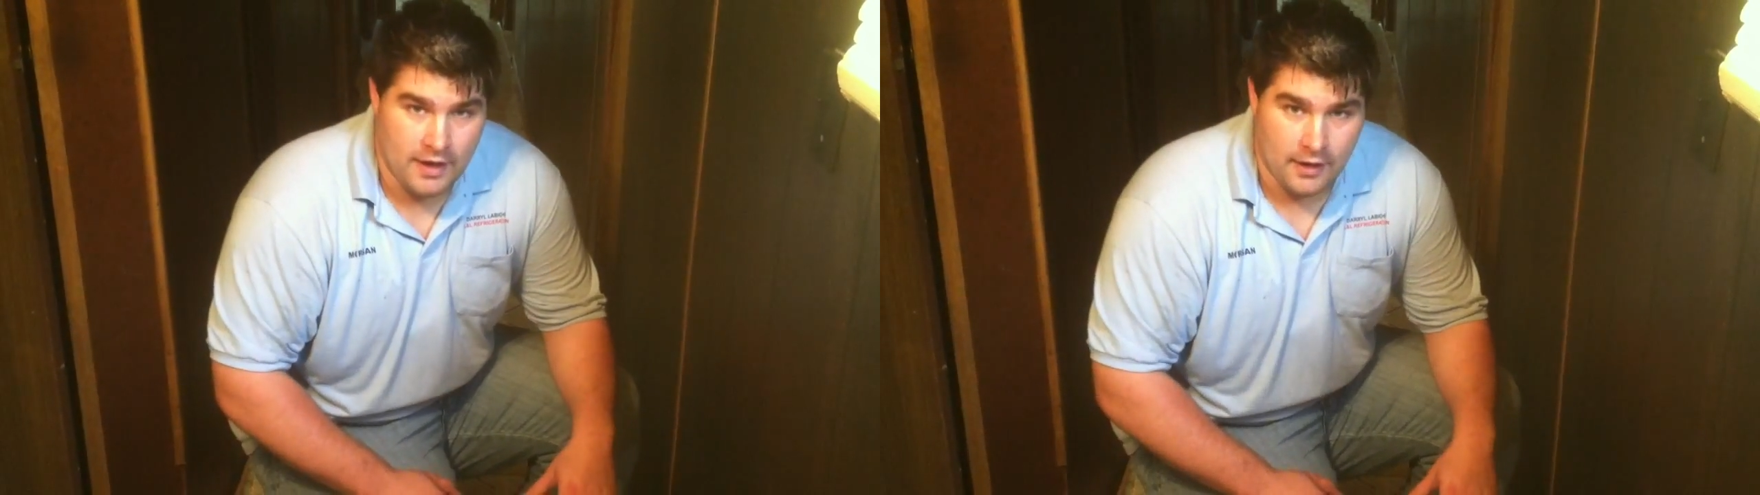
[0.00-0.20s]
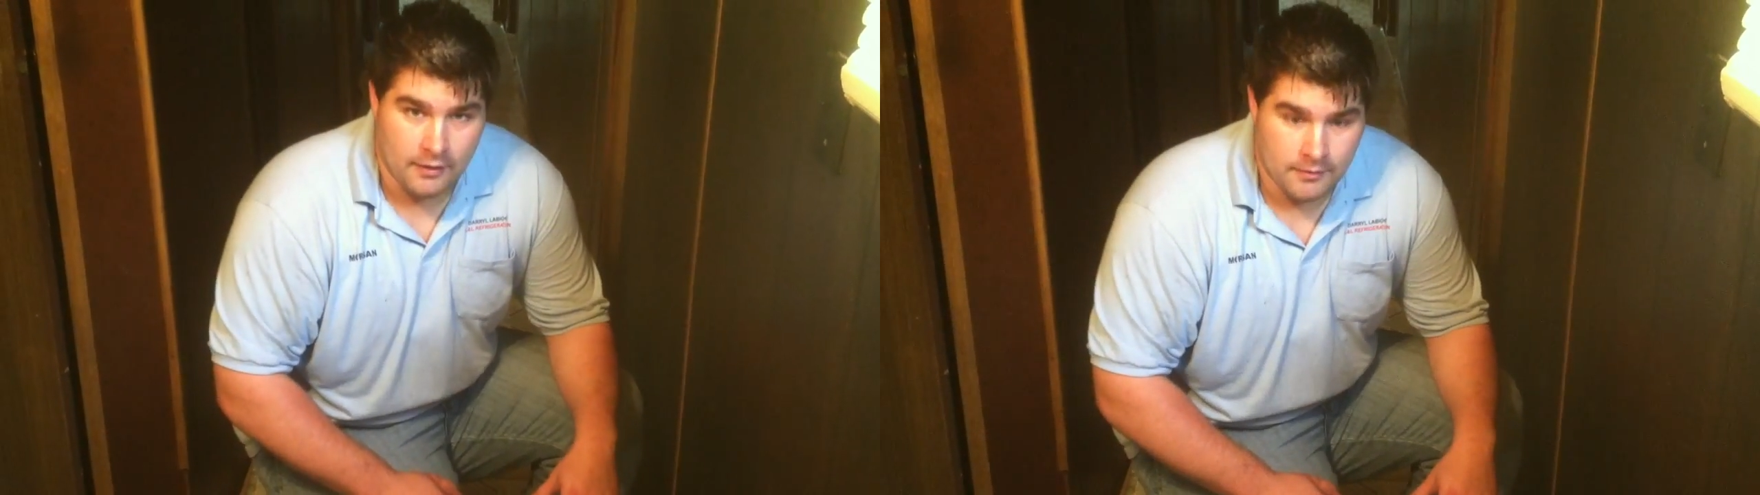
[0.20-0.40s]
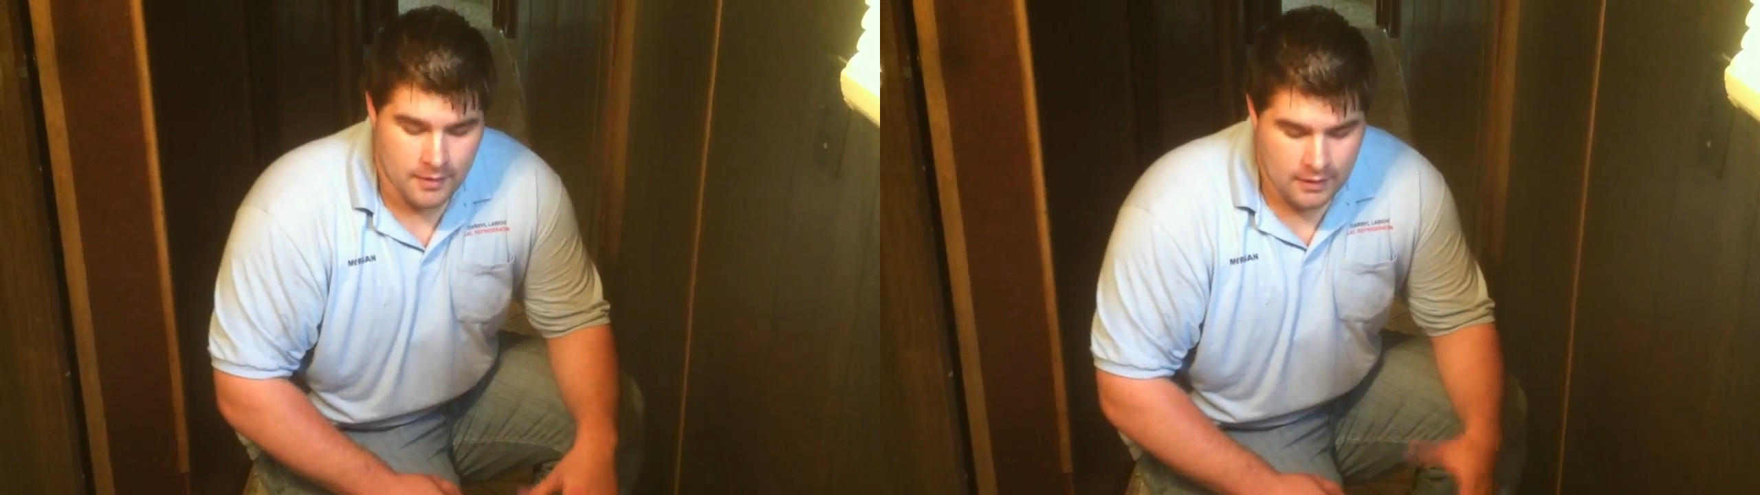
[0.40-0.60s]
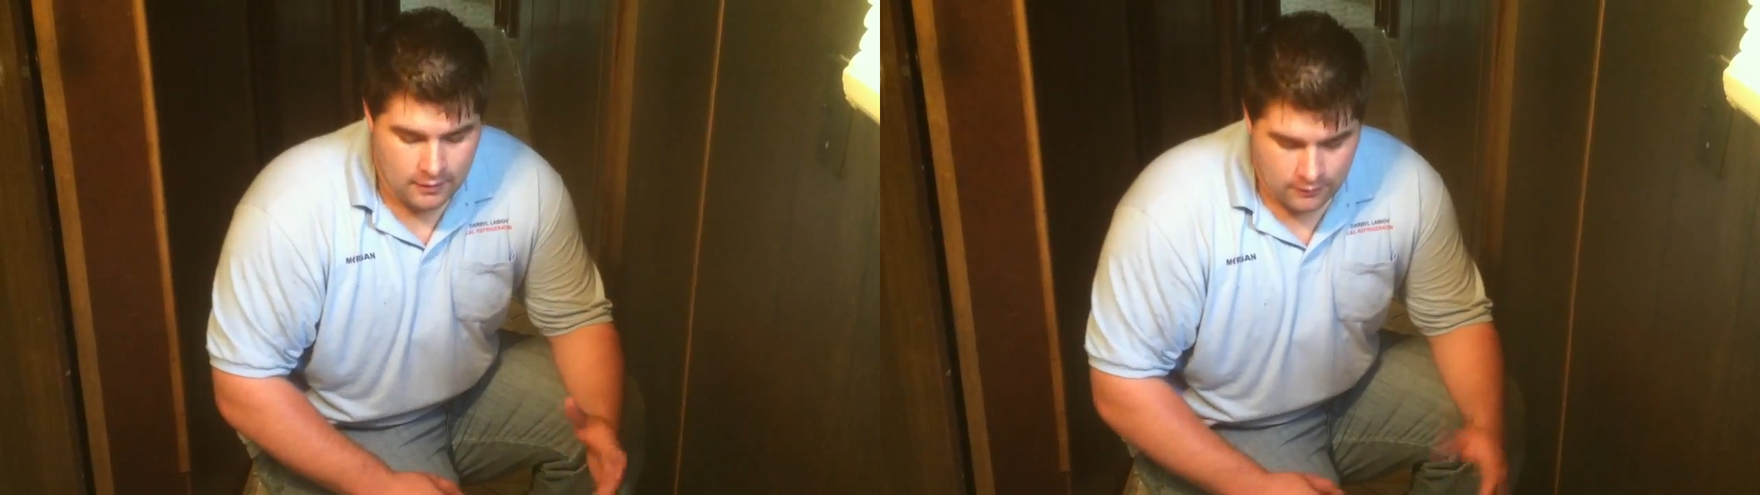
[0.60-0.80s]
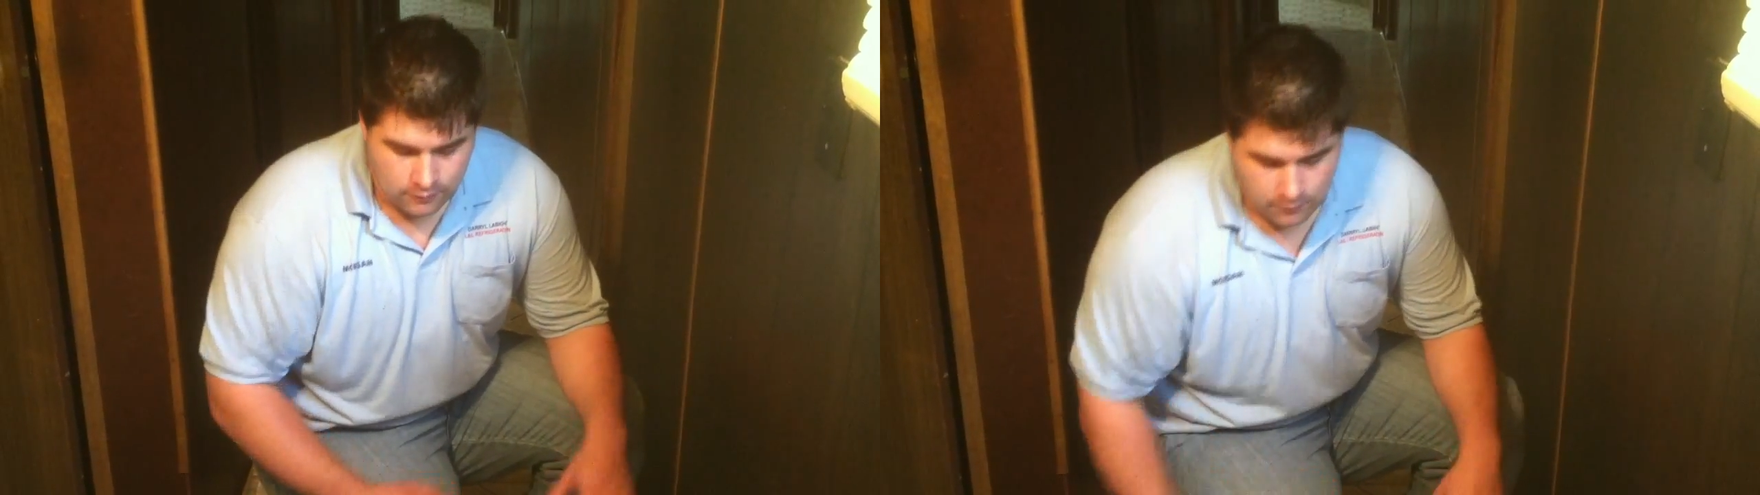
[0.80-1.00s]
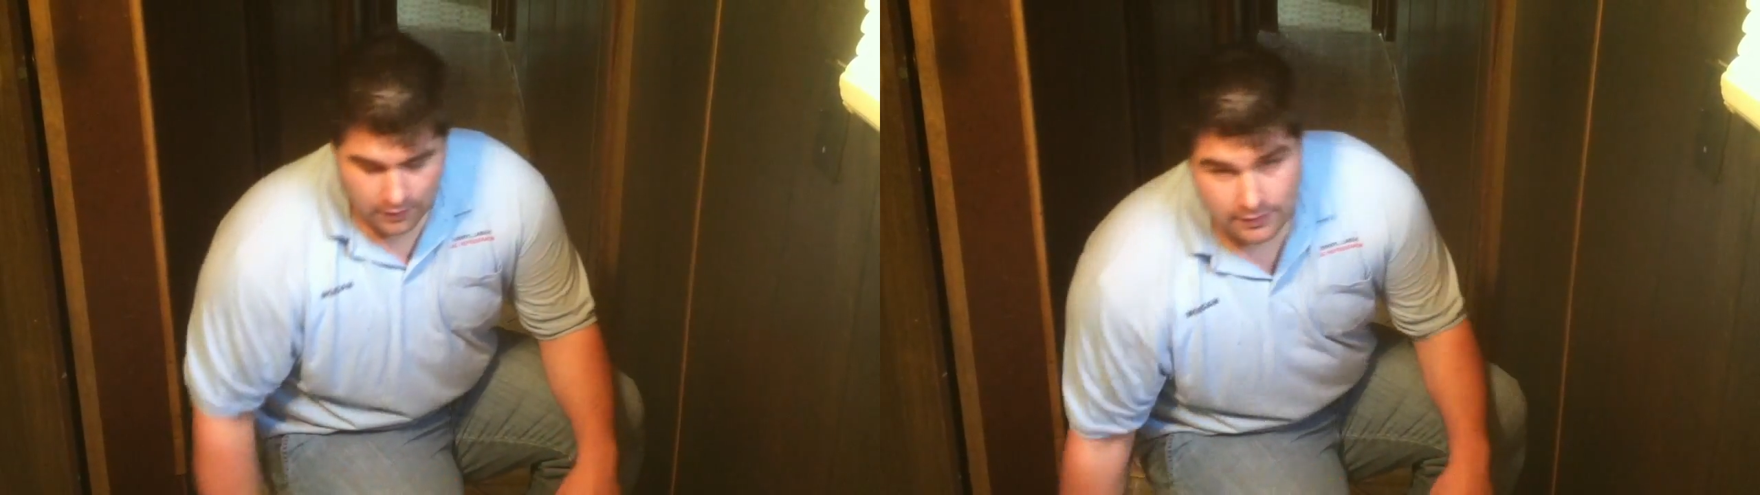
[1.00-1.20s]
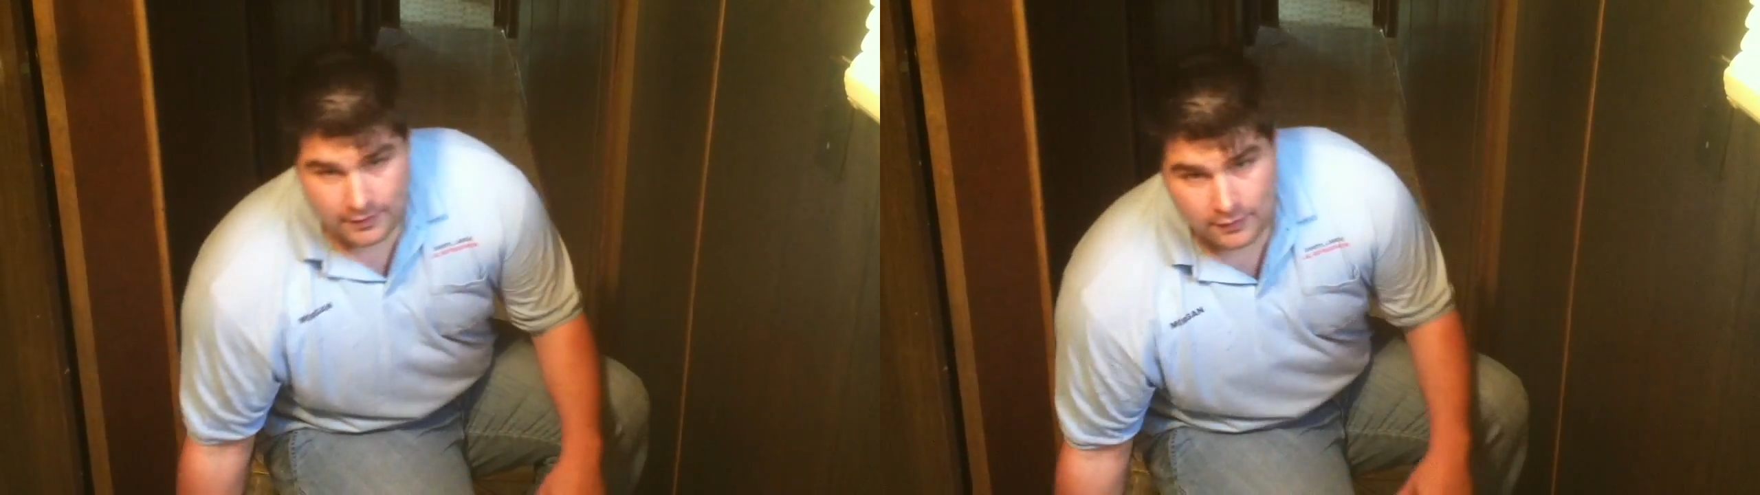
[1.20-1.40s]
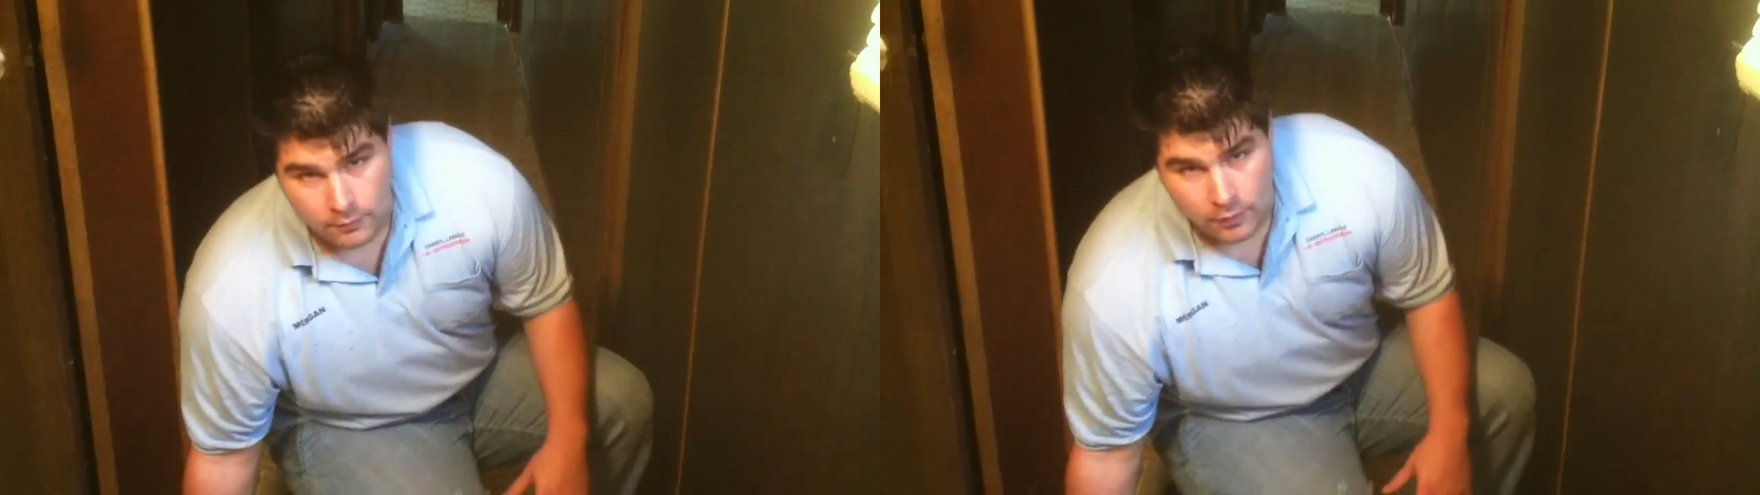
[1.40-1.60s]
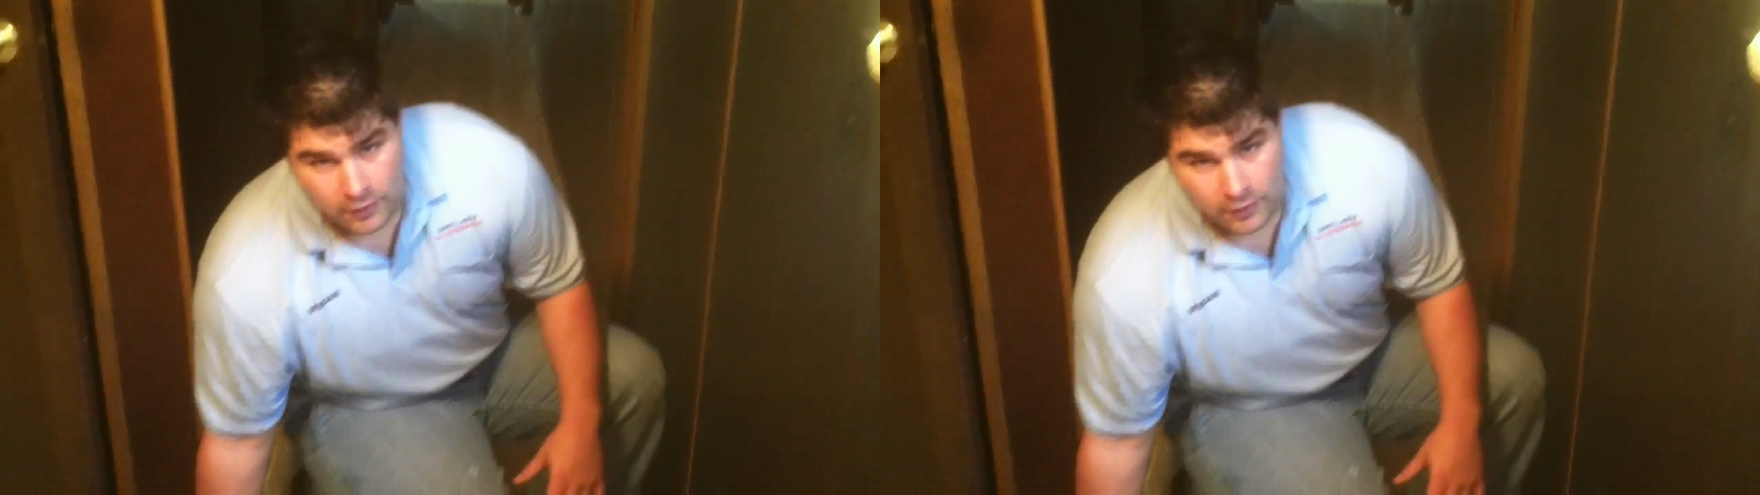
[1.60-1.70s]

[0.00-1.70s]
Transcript: air. So one of the things we